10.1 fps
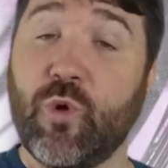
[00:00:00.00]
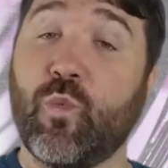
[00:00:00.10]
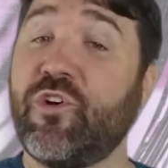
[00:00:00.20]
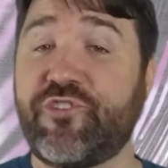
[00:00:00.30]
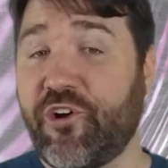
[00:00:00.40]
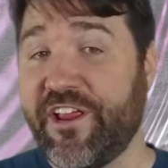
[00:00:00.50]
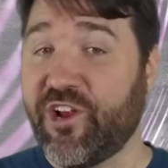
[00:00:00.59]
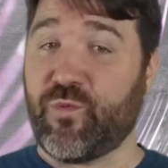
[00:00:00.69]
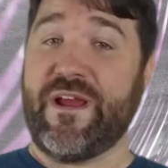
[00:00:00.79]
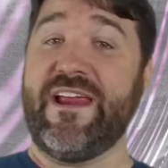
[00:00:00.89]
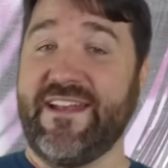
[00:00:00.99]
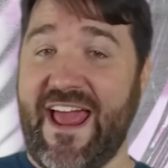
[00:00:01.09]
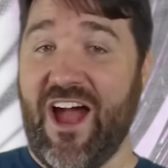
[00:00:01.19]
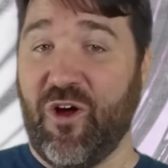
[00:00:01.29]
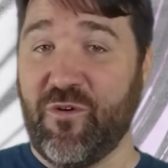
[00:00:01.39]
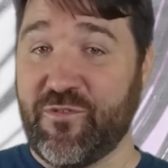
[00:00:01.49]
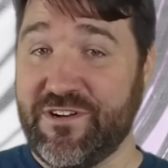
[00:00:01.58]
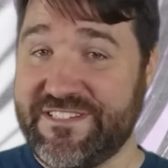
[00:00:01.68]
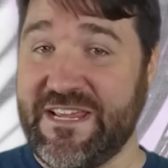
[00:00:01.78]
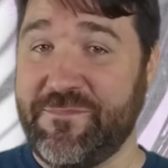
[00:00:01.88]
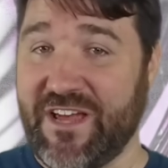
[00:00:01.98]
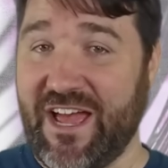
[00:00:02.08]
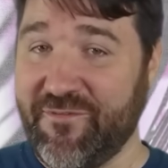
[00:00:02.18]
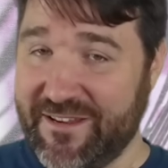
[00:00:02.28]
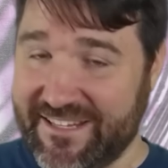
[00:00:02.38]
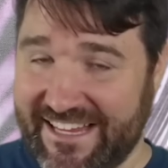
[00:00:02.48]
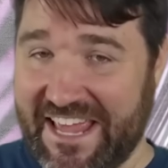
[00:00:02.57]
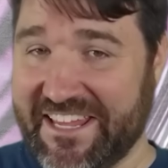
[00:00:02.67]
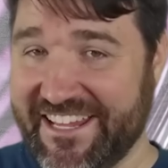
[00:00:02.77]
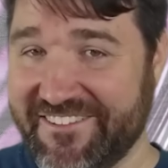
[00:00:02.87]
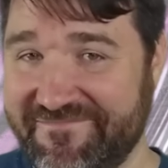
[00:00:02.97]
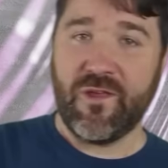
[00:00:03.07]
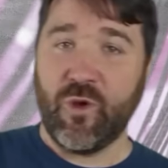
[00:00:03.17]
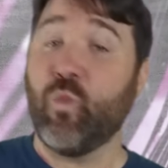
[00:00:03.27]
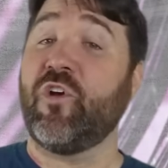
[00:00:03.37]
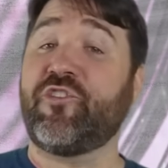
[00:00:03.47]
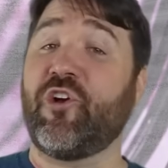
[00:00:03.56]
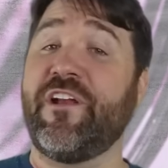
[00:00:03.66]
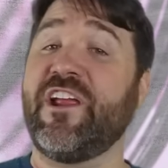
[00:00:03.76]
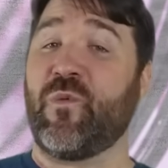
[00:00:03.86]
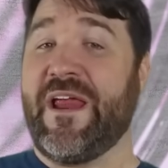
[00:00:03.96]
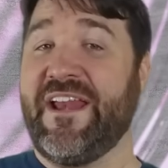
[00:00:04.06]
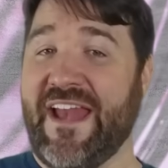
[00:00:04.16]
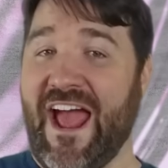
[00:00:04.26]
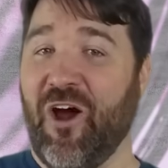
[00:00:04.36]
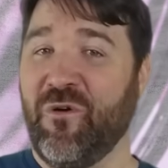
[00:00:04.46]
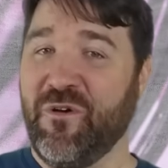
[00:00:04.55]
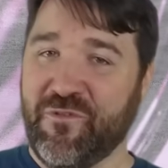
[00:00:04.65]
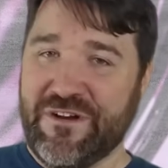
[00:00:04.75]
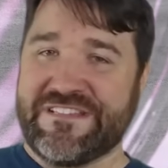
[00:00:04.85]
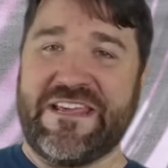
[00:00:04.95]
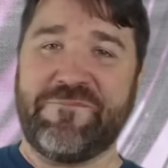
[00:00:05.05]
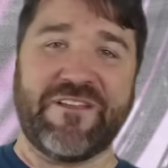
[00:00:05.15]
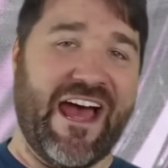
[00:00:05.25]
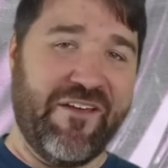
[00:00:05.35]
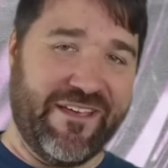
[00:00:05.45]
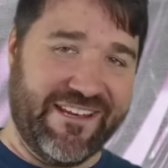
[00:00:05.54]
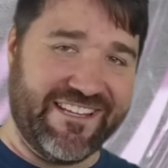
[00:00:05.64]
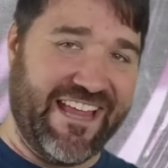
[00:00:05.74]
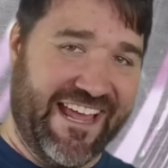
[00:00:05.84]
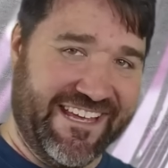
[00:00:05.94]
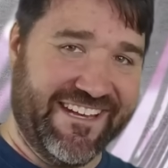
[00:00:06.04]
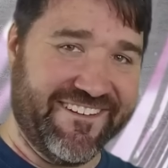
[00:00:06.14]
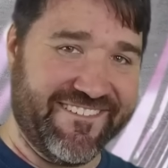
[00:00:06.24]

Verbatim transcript: We're turning green now for a deep dive into lichen. We're turning green now for a deep dive into lichen.